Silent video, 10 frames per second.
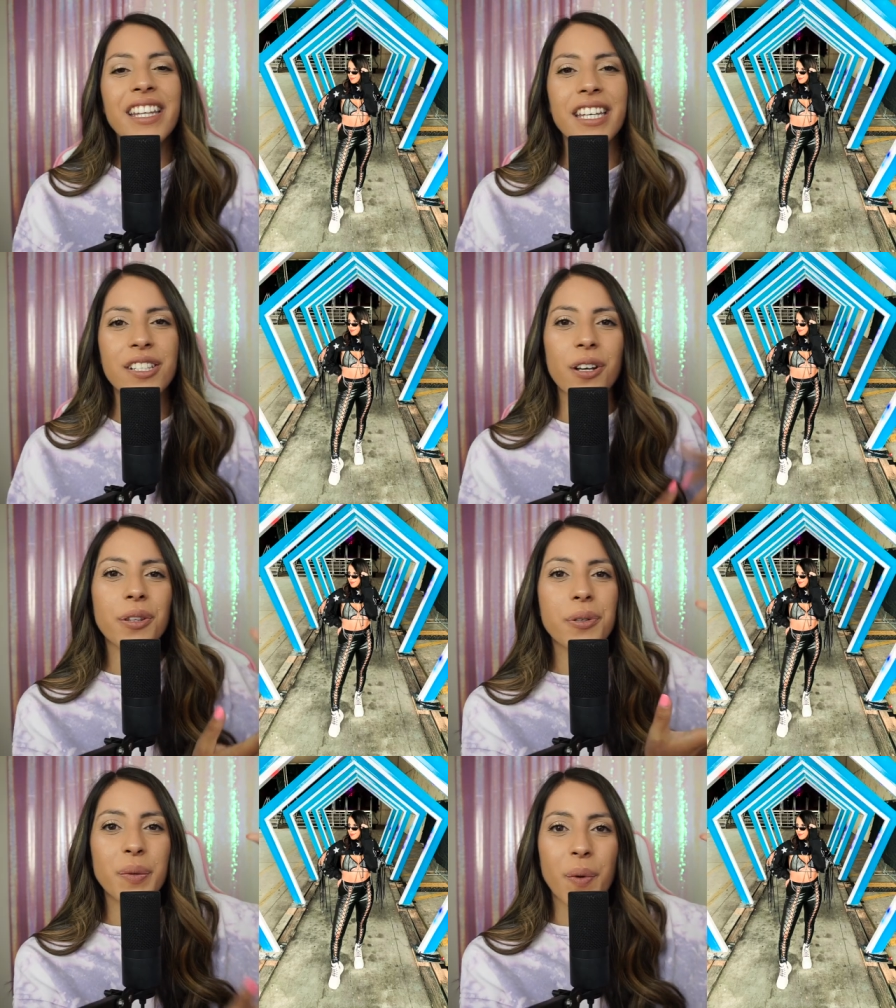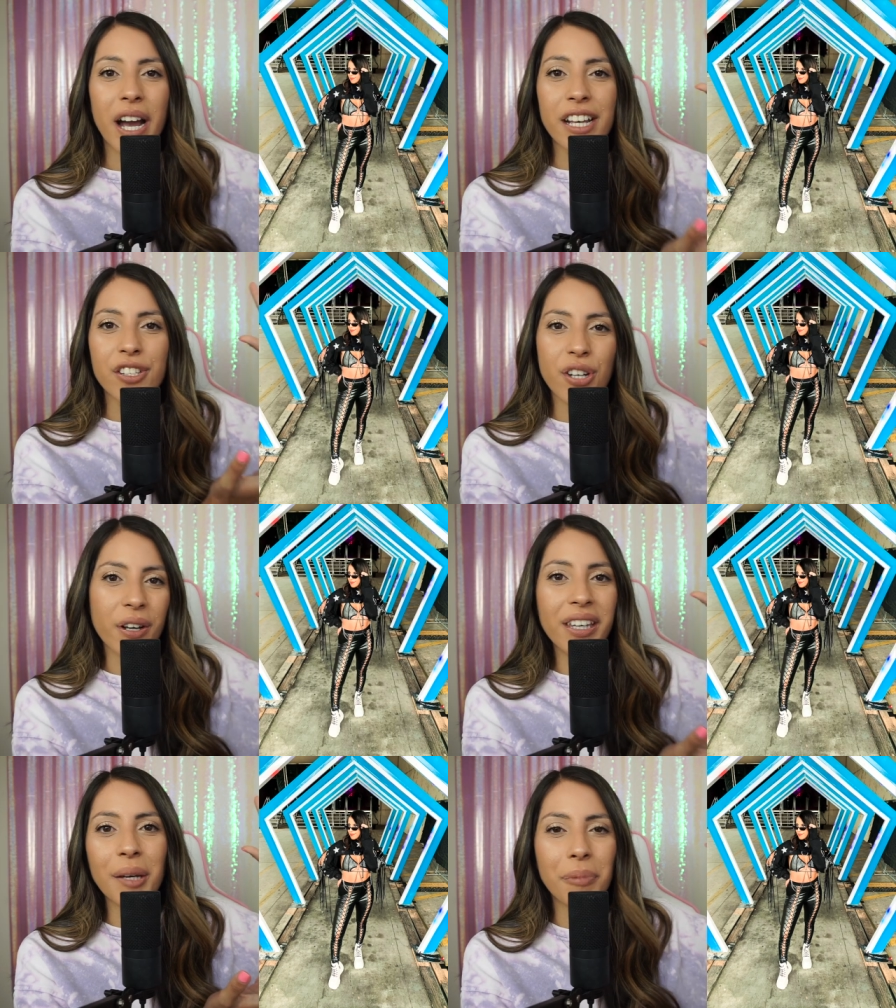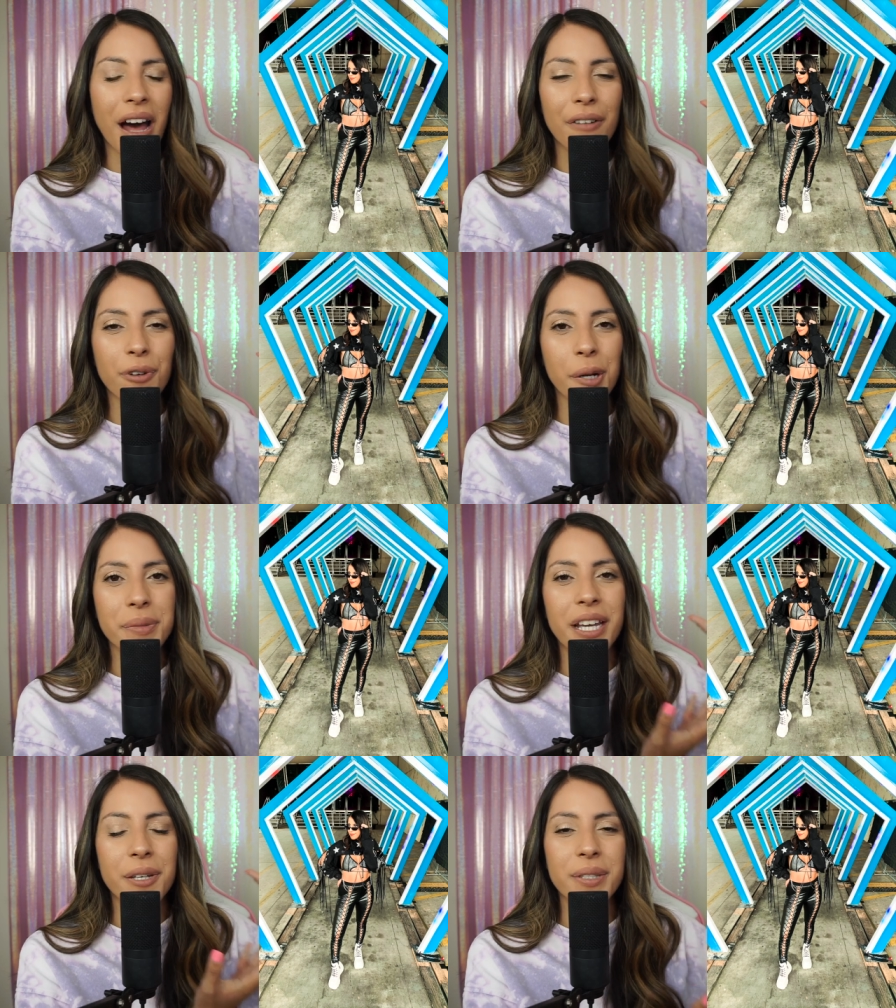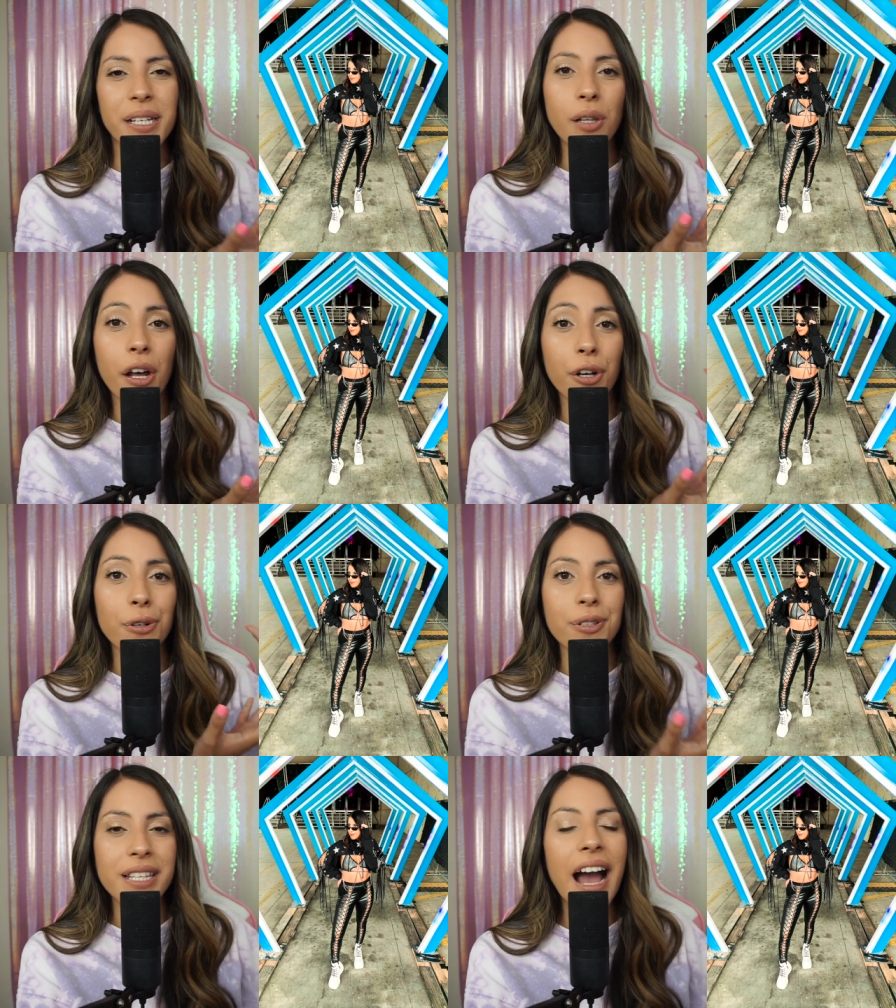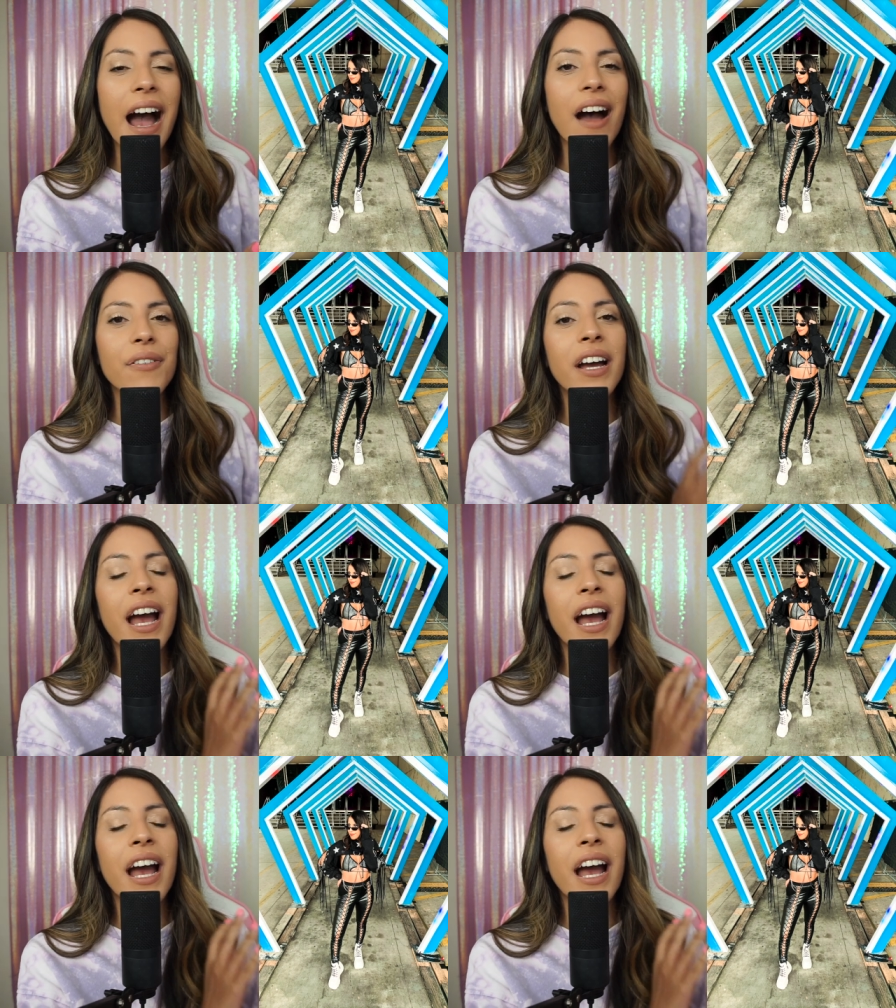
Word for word: These are those white chunky platforms that you see a lot of girls have.